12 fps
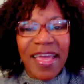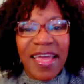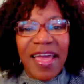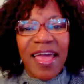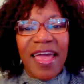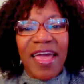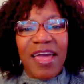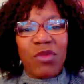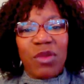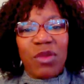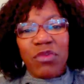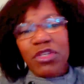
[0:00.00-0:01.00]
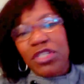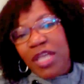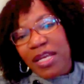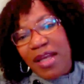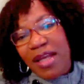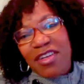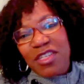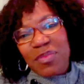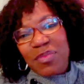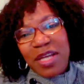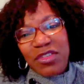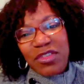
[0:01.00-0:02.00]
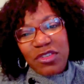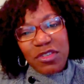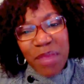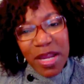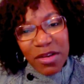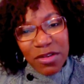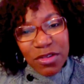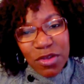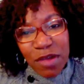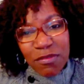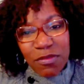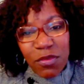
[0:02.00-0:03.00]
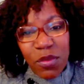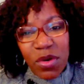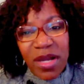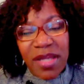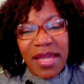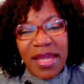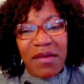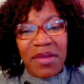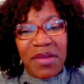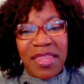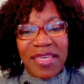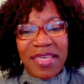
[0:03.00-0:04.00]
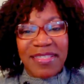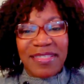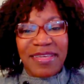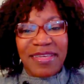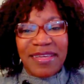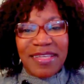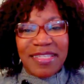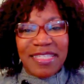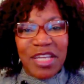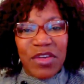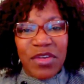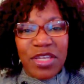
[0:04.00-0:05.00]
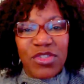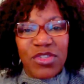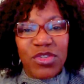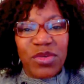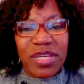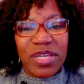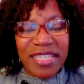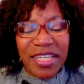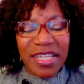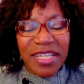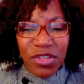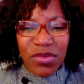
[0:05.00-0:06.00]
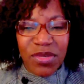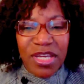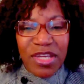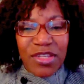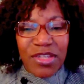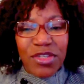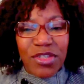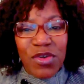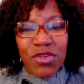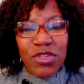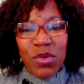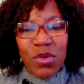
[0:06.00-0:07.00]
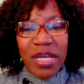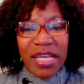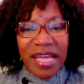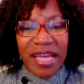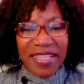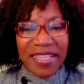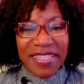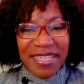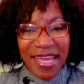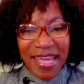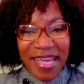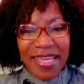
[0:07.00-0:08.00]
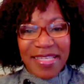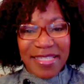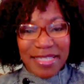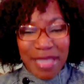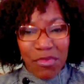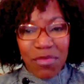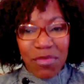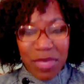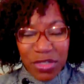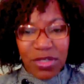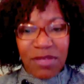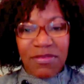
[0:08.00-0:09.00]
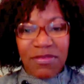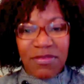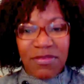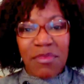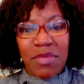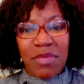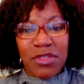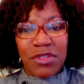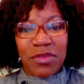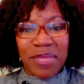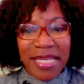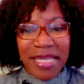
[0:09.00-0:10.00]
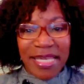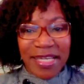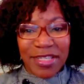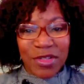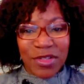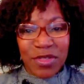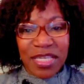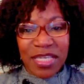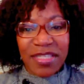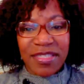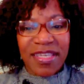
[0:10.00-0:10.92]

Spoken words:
And we appreciate our sponsors, Microsoft, for allowing this series to continue. So joining us today is Deborah Mitchell of Deborah Mitchell Media Associates,